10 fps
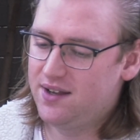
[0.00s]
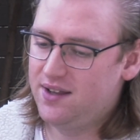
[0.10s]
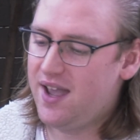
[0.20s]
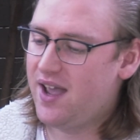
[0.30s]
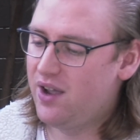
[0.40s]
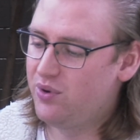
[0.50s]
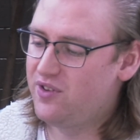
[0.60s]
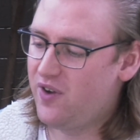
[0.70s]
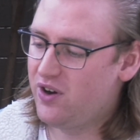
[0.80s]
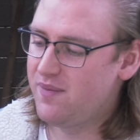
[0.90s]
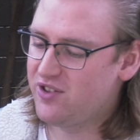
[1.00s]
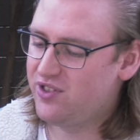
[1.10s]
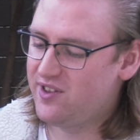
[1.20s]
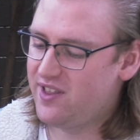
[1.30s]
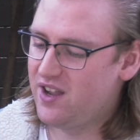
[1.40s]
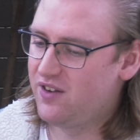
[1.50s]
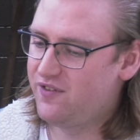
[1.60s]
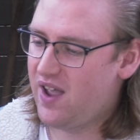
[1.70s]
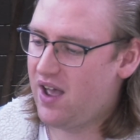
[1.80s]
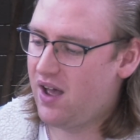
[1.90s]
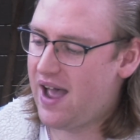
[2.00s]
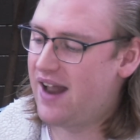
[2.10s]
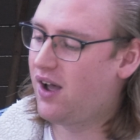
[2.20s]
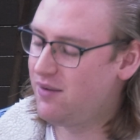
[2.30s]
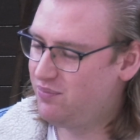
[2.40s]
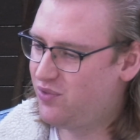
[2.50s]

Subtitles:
it was very much this thing of, and I